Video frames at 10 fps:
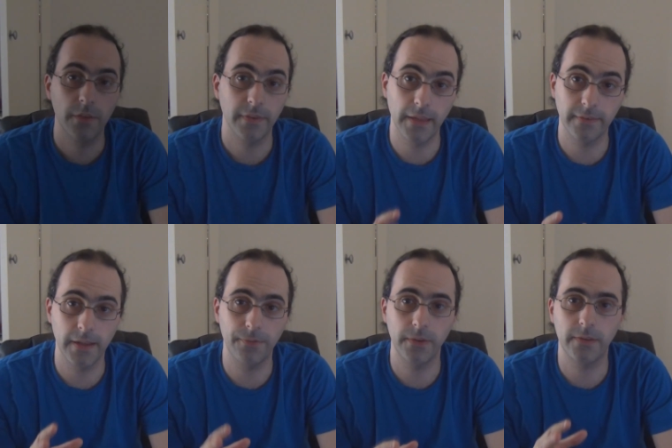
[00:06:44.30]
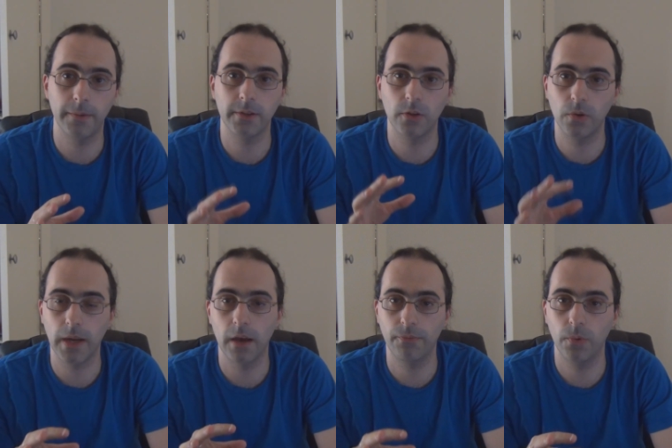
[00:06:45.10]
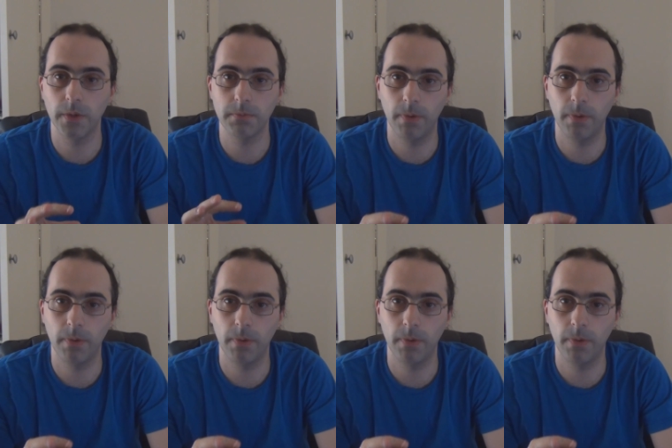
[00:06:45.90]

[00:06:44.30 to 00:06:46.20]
So that's definitely something to look out for when you're